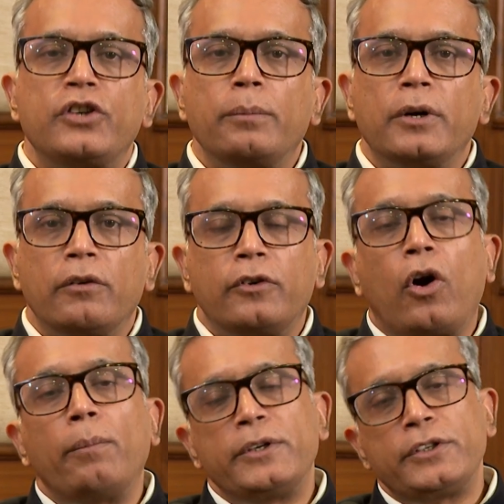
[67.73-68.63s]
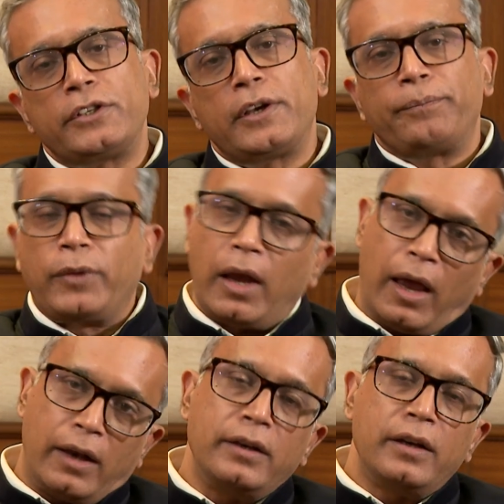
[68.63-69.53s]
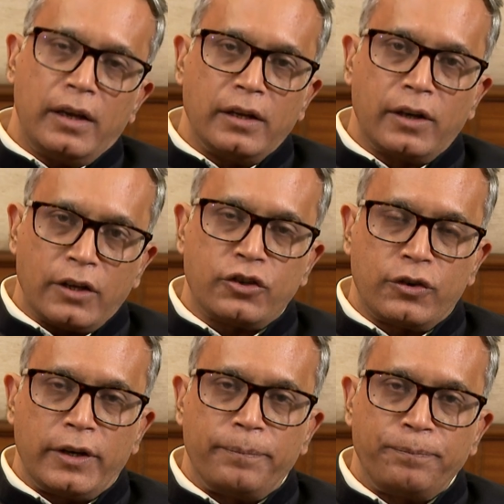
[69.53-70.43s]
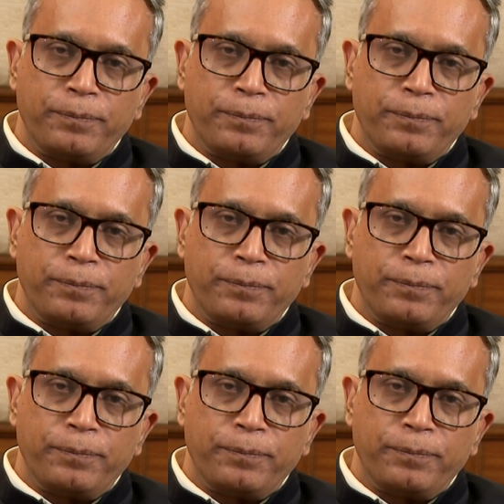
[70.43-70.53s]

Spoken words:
Chamber of Commerce and Industry.